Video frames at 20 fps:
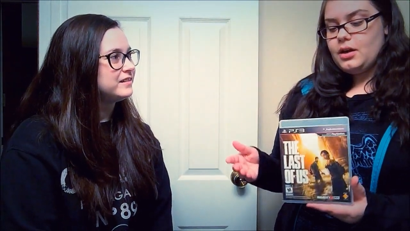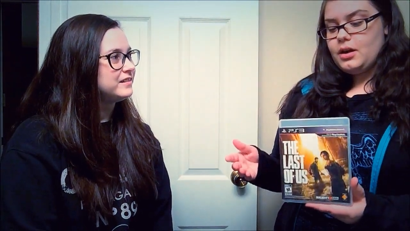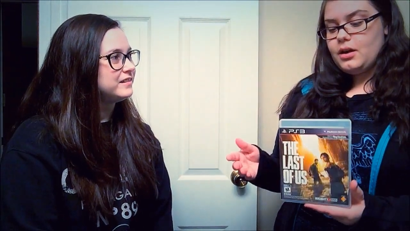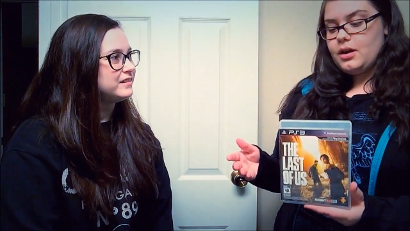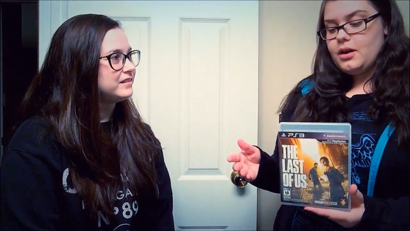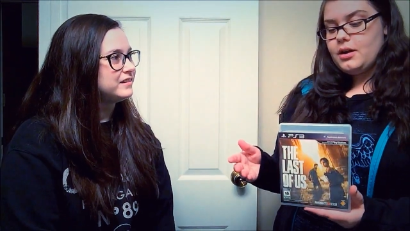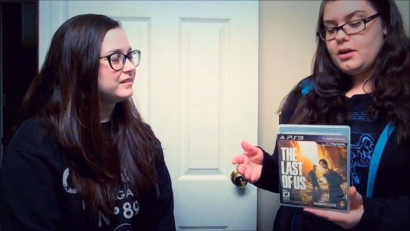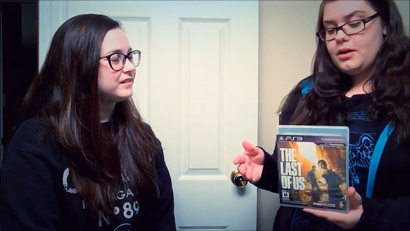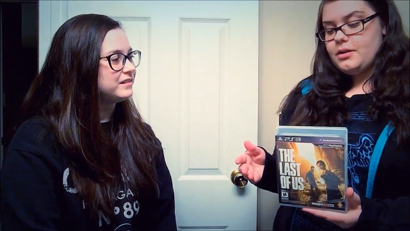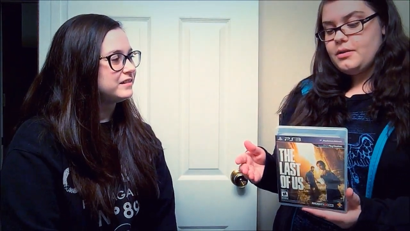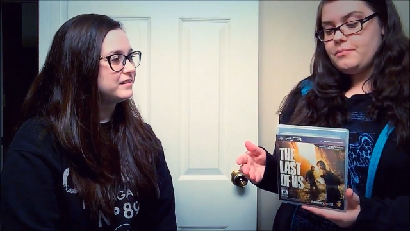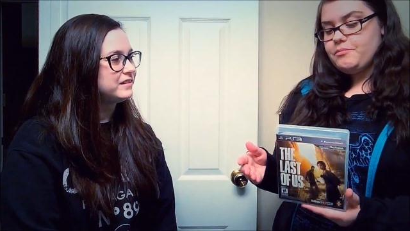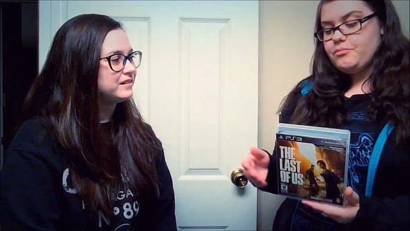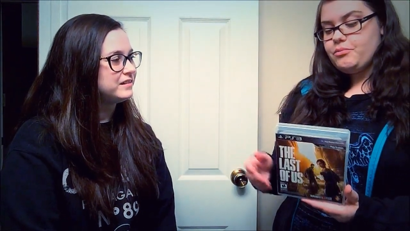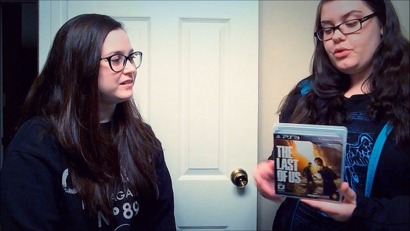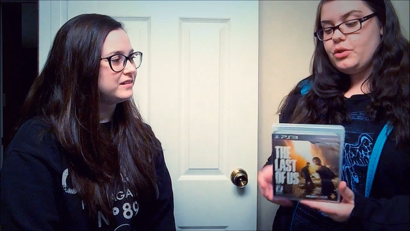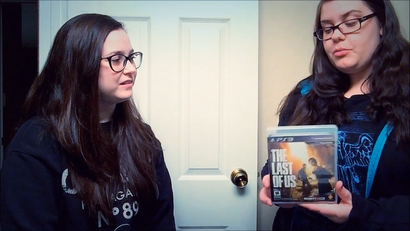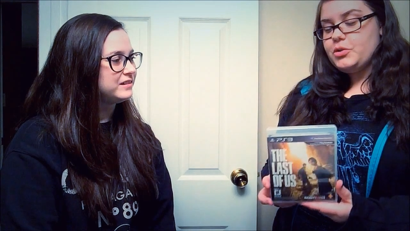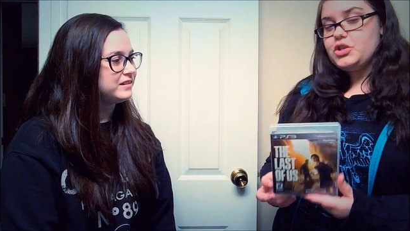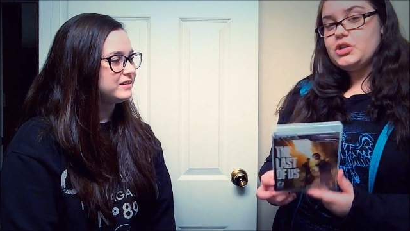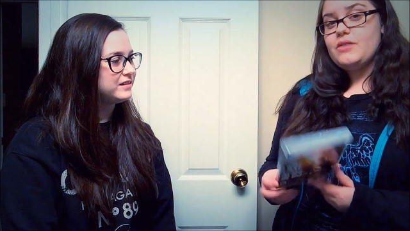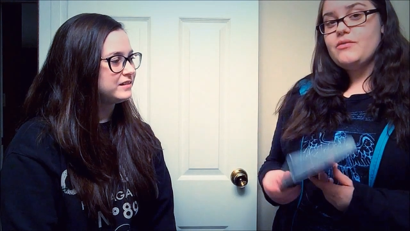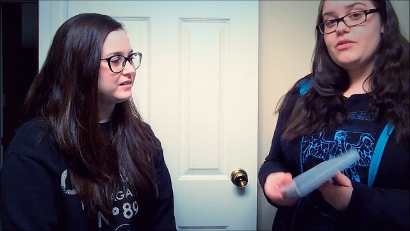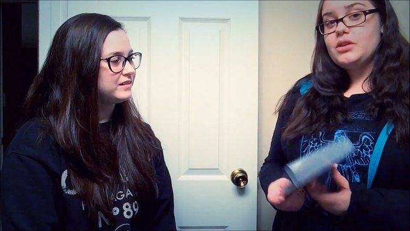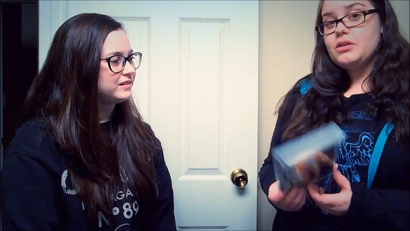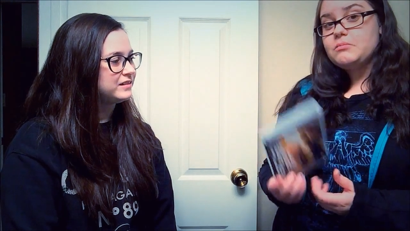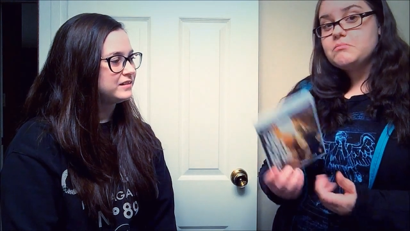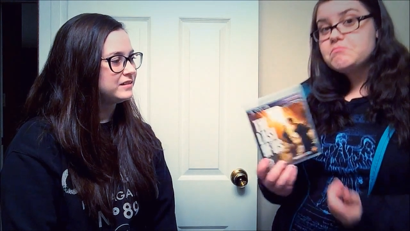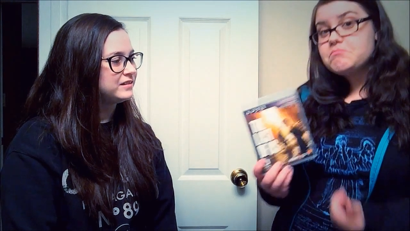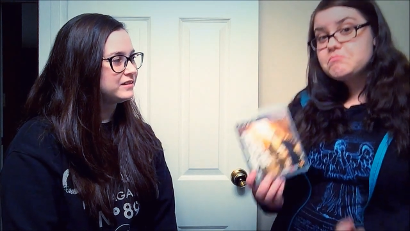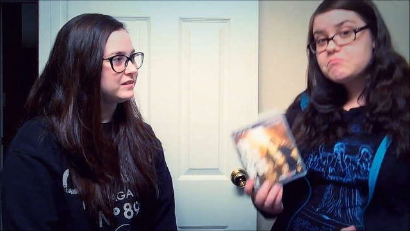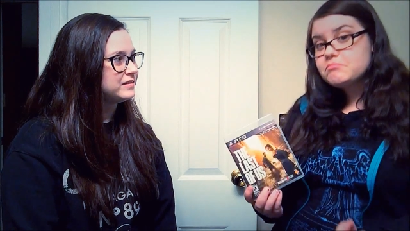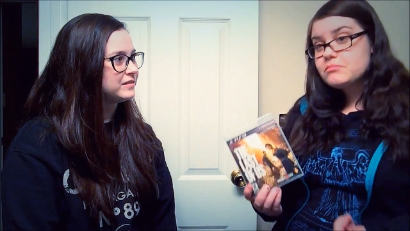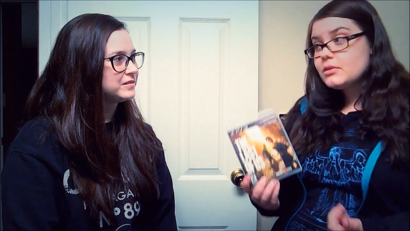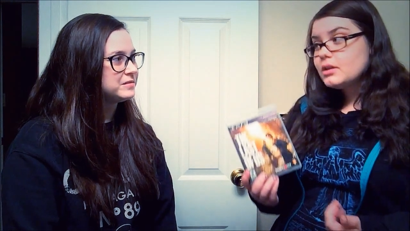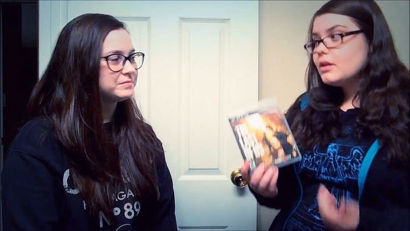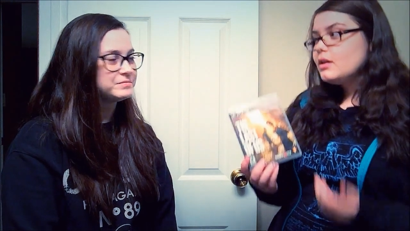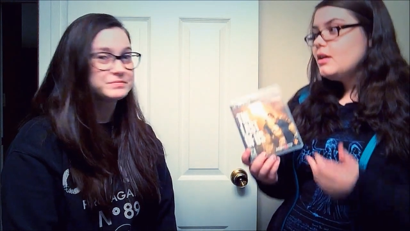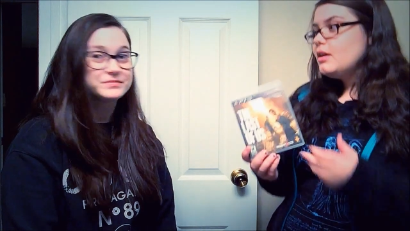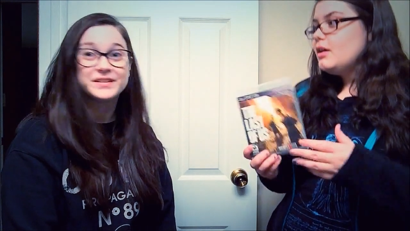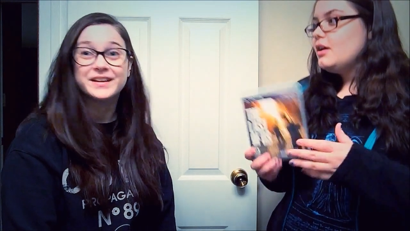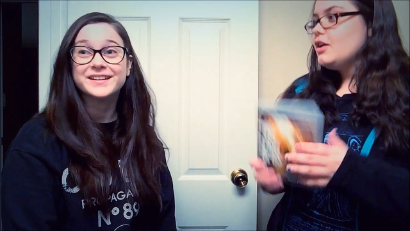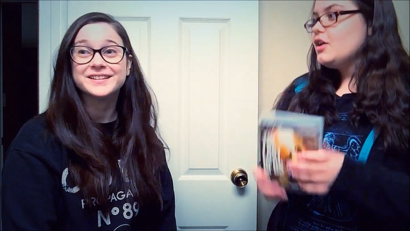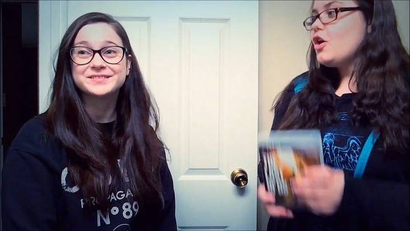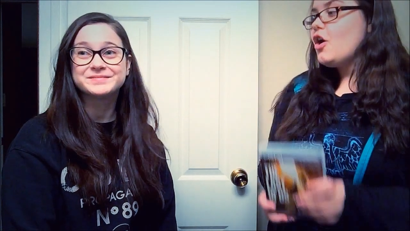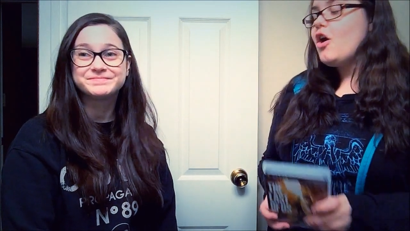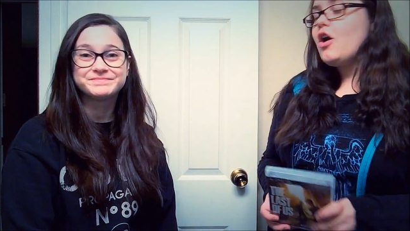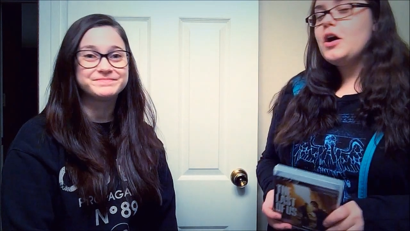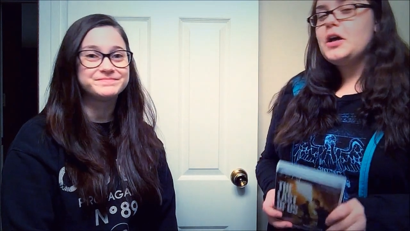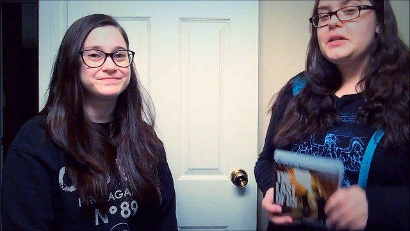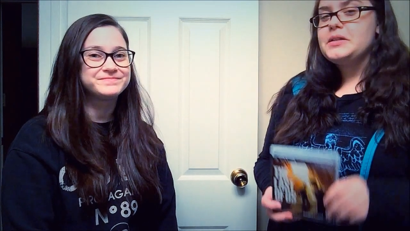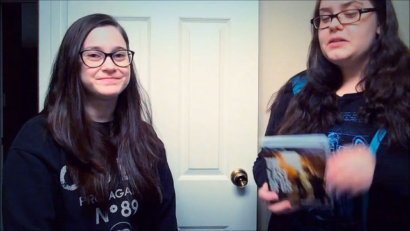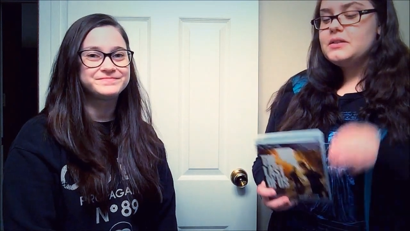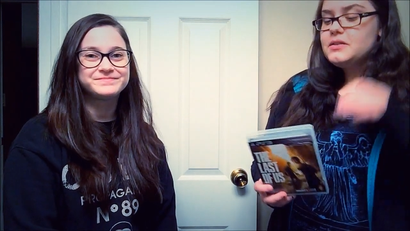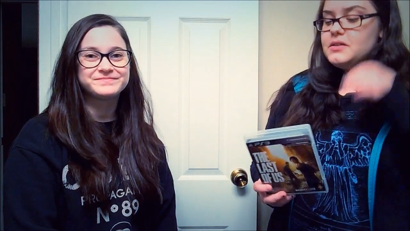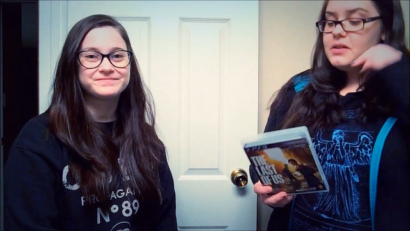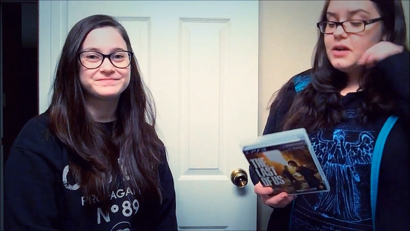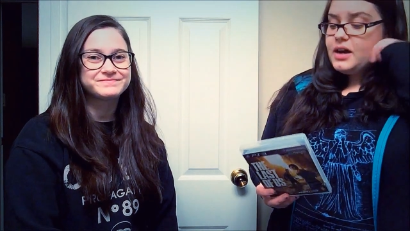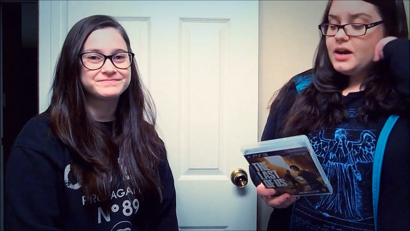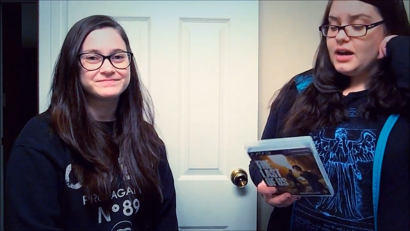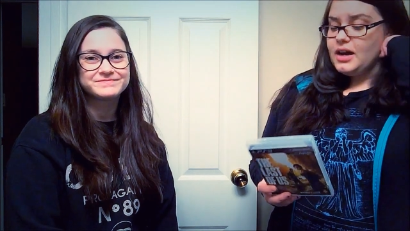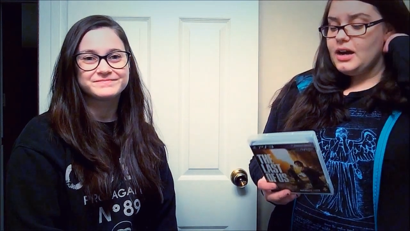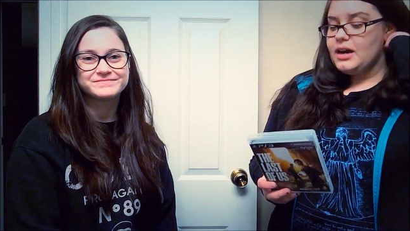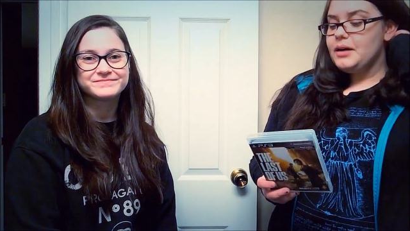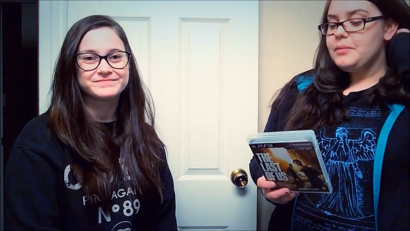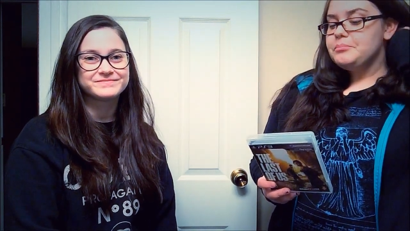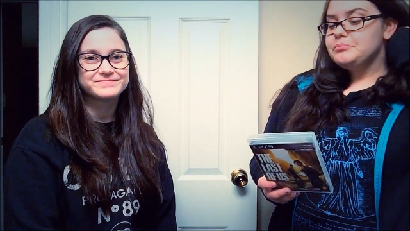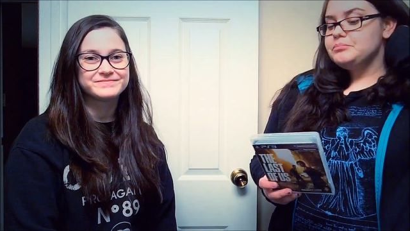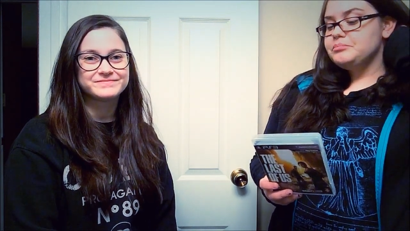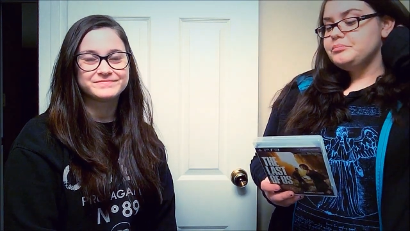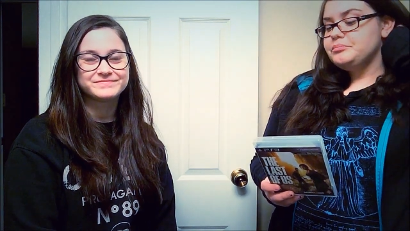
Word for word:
Speaker 1: Uh, pretty much everything. Yeah. Cons, um,